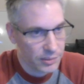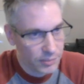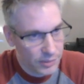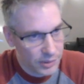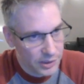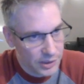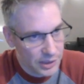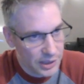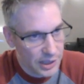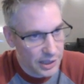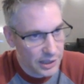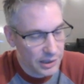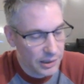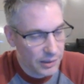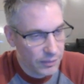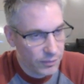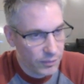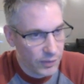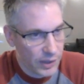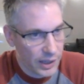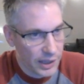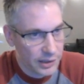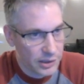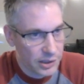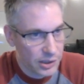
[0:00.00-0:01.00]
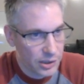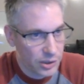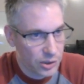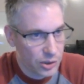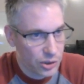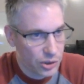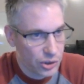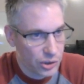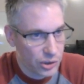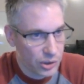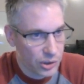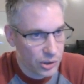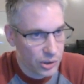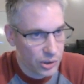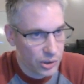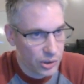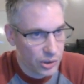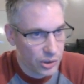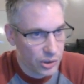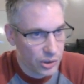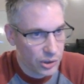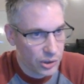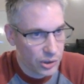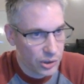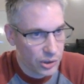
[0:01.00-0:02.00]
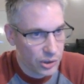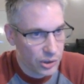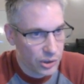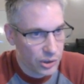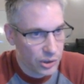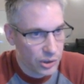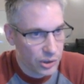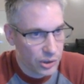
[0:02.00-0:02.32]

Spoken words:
taking advantage of the